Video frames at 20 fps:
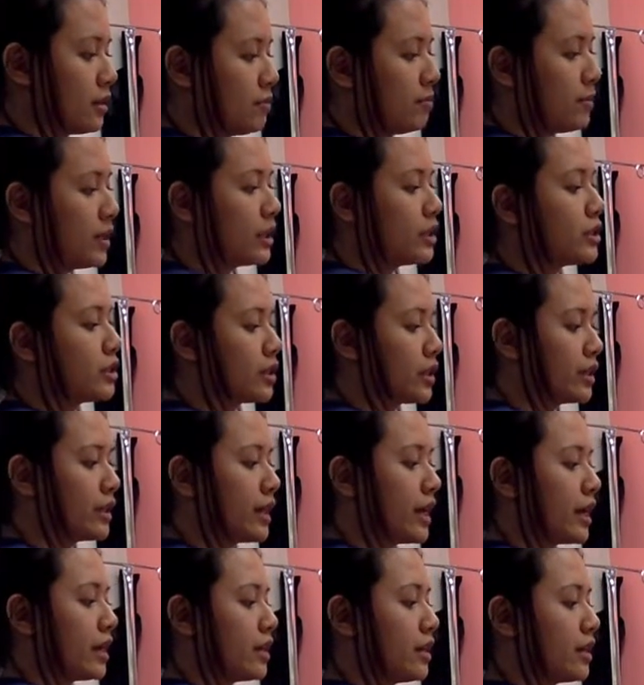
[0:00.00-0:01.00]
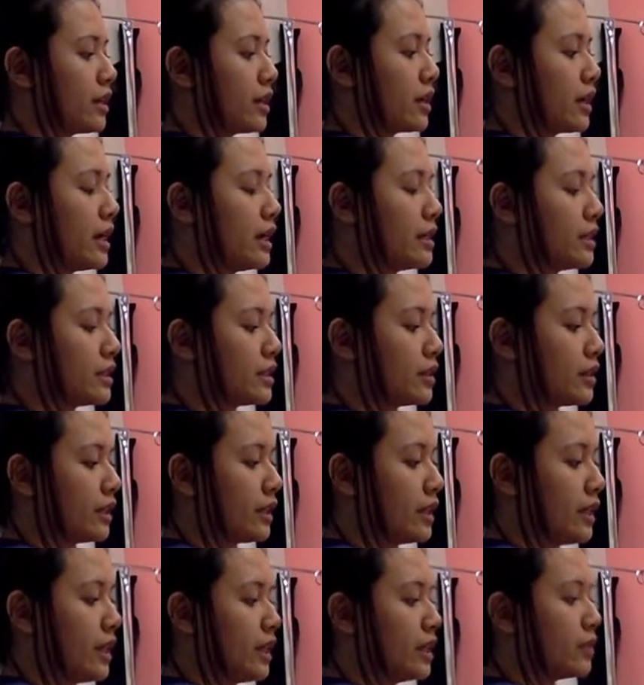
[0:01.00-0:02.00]
make sure that your
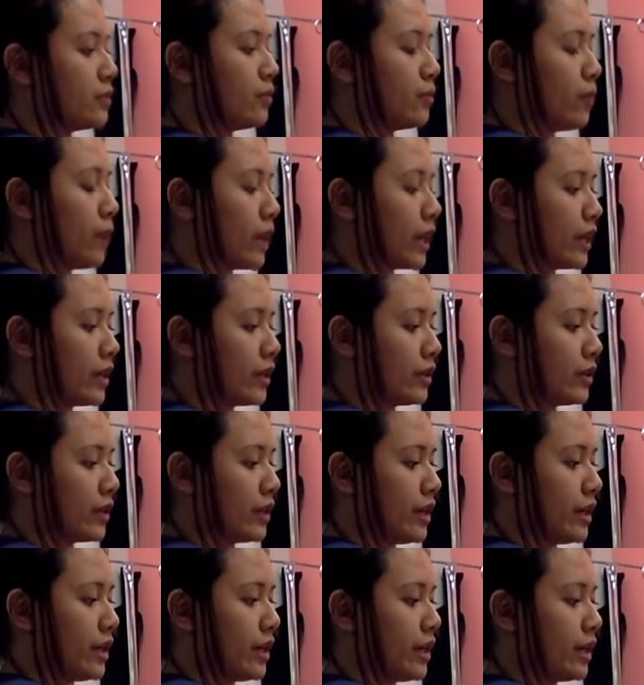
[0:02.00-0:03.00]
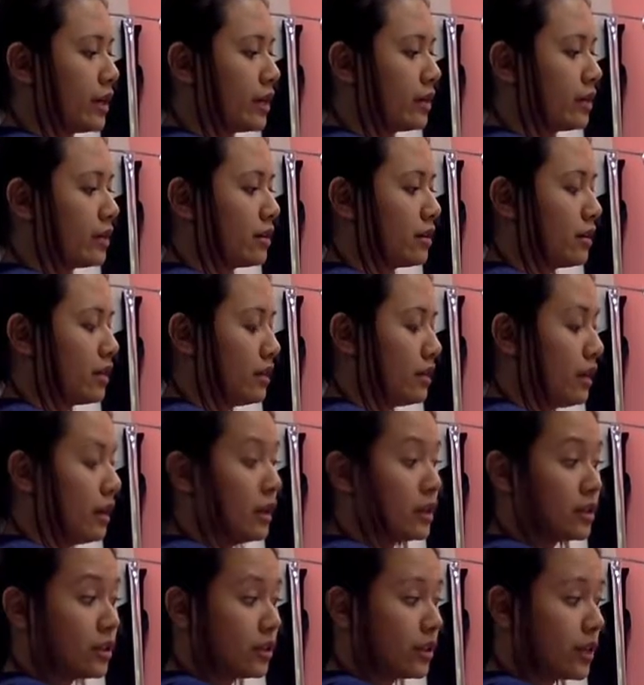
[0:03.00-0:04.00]
insulin is regular,
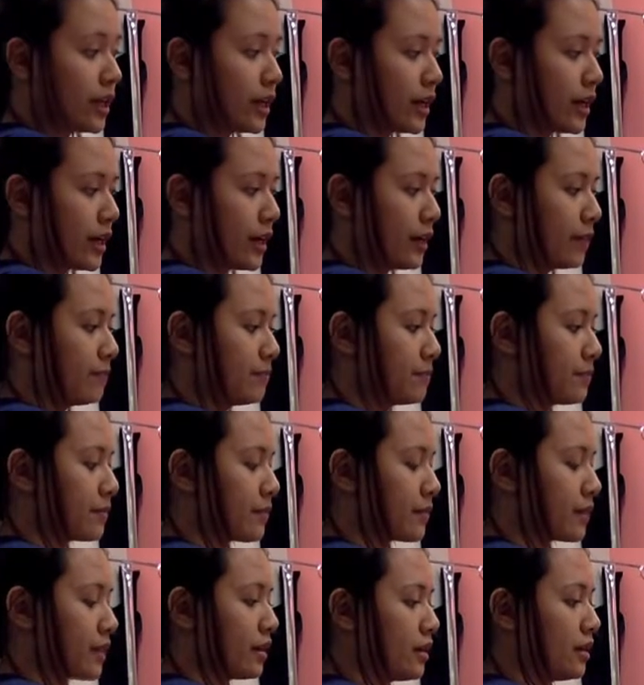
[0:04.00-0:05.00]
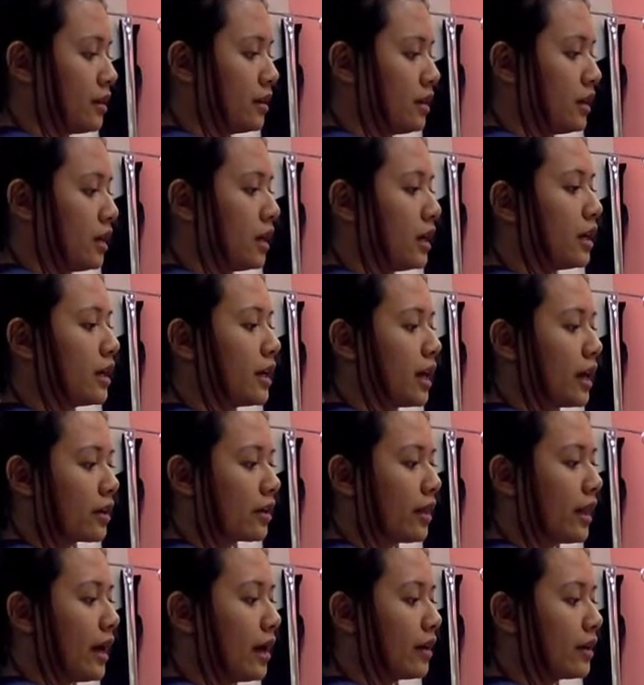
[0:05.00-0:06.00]
is clear, not
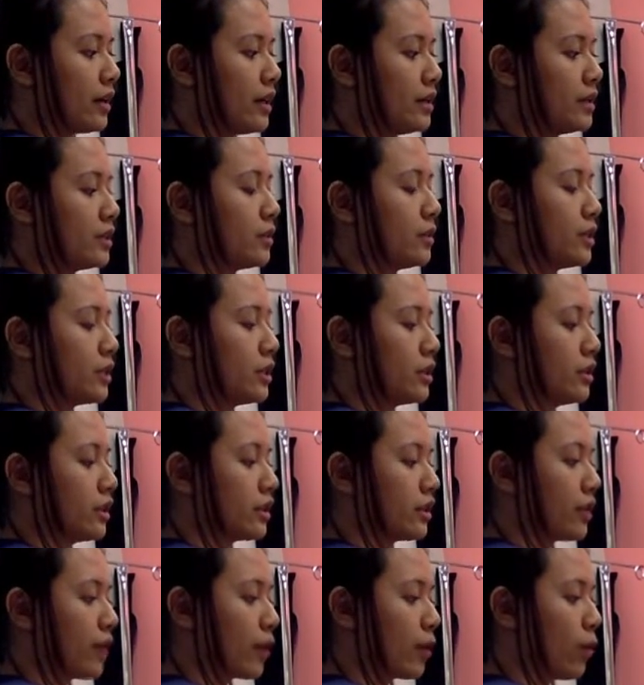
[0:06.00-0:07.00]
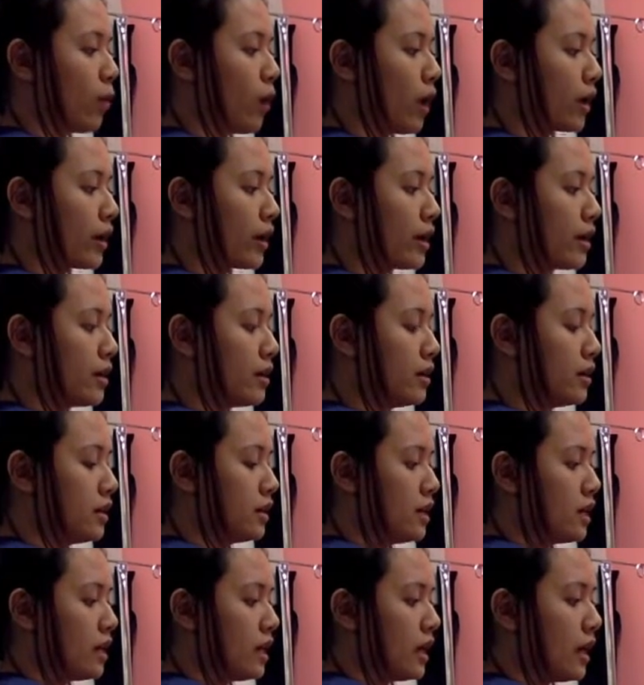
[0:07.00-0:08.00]
cloudy, so it should look like water.
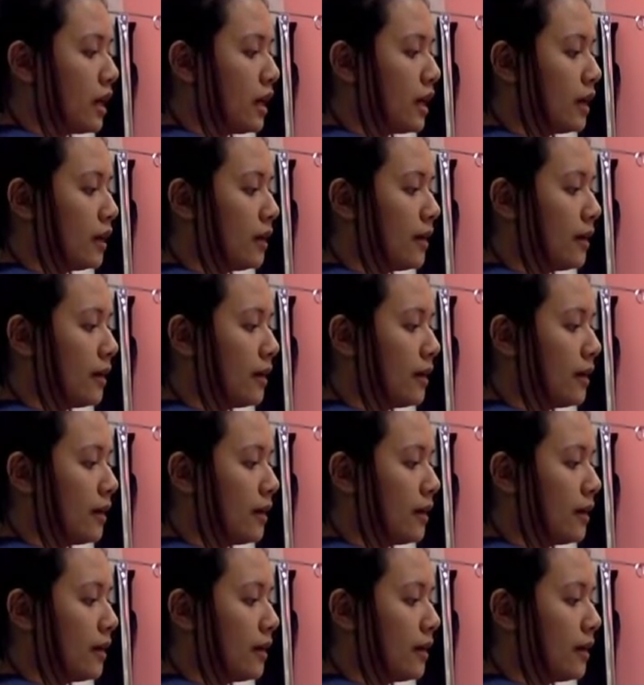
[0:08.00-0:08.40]
And